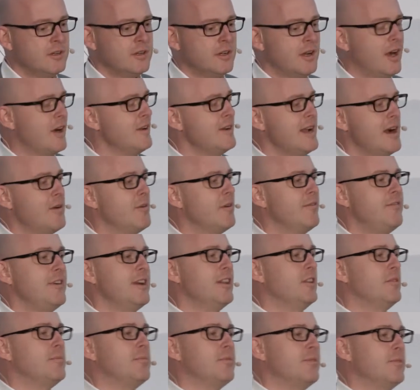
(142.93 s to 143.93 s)
are now
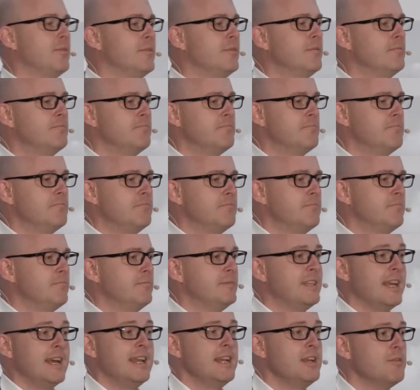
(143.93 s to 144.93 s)
available
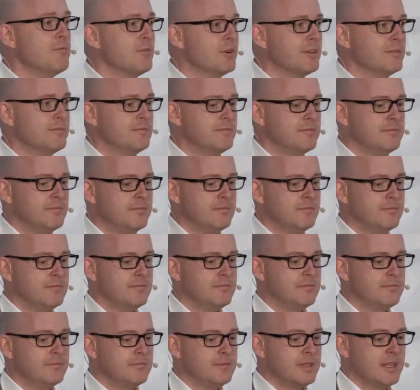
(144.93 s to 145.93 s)
to anyone.
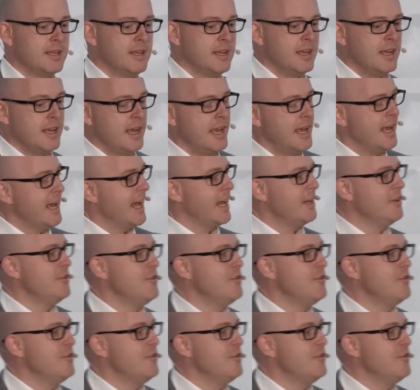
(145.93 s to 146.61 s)
And